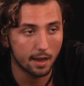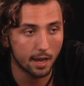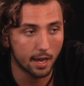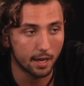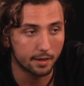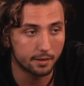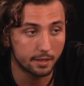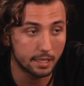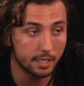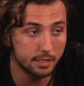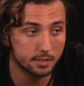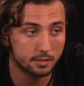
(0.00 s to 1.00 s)
And the
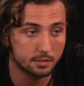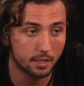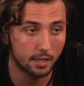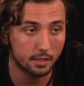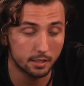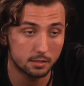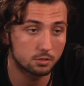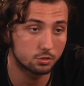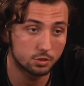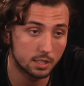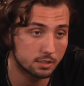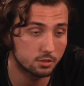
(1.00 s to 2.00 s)
easiest thing is
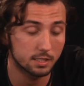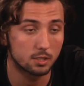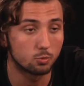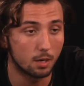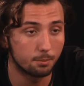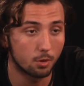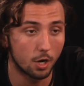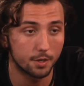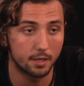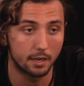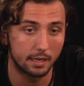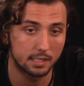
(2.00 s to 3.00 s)
to just get one
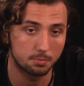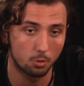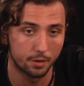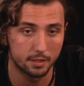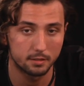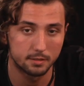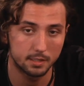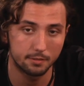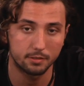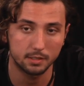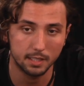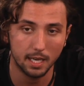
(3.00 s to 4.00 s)
partner and explore the
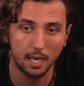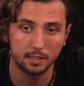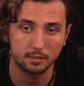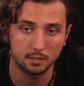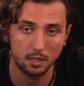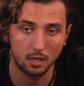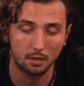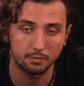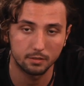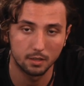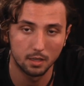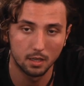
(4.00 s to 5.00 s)
different kinds of
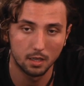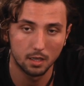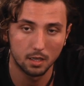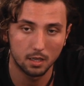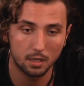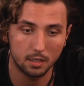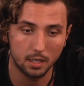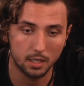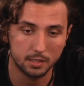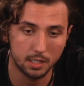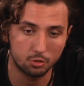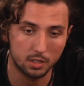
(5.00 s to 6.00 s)

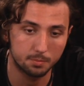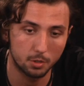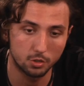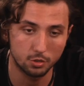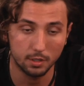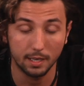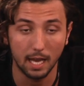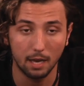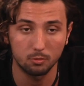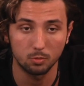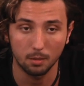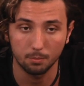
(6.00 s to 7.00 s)
sexual experience you can
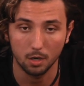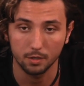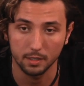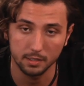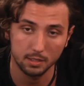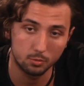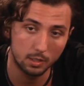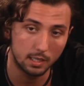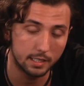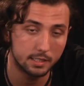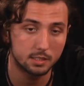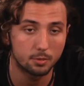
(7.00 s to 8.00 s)
have with one partner. It's a
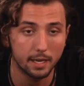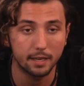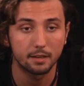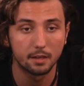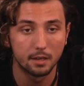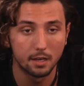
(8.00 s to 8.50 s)
really easy way.